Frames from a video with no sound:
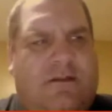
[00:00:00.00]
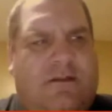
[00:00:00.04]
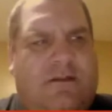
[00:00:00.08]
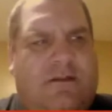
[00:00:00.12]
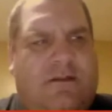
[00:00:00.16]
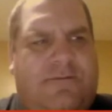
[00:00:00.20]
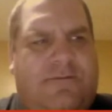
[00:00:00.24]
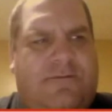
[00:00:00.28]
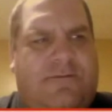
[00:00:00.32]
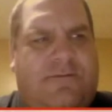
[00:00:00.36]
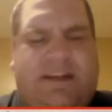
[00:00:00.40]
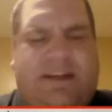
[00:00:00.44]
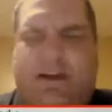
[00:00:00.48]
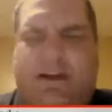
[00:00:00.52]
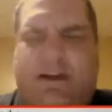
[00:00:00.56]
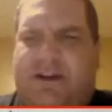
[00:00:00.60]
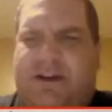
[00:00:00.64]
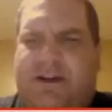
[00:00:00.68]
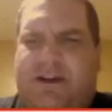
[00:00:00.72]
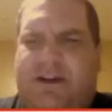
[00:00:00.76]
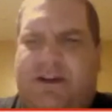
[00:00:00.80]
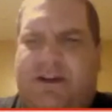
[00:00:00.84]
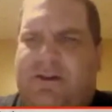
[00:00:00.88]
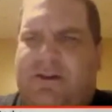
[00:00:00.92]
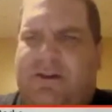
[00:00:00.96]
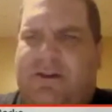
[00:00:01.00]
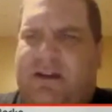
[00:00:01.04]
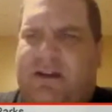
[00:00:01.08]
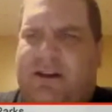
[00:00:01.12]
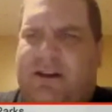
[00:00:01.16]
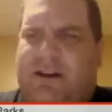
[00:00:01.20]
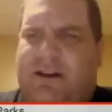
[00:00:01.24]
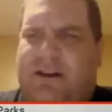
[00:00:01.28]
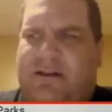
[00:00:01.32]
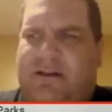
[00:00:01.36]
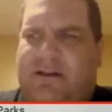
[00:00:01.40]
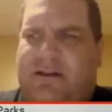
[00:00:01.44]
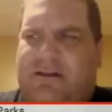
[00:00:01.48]
Free territory.
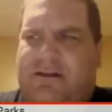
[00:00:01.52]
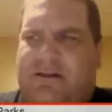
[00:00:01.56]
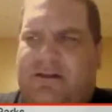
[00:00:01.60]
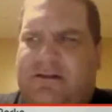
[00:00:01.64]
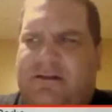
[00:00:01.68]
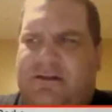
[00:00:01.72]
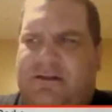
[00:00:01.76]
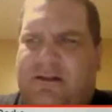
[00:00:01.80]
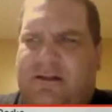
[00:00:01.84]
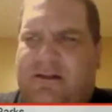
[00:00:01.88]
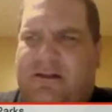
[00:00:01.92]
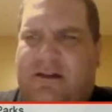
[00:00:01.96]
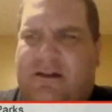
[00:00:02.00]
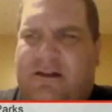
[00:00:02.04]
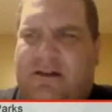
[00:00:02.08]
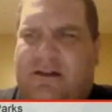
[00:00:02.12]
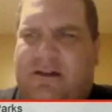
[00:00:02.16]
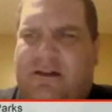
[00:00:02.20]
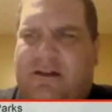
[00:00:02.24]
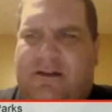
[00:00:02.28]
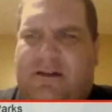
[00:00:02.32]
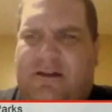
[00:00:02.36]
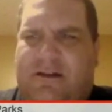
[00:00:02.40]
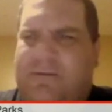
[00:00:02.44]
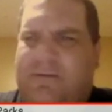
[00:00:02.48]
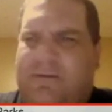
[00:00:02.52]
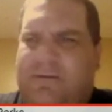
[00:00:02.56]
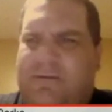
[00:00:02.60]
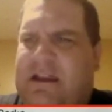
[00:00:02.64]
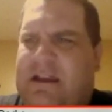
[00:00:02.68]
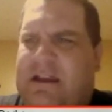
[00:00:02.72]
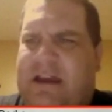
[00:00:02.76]
Meaning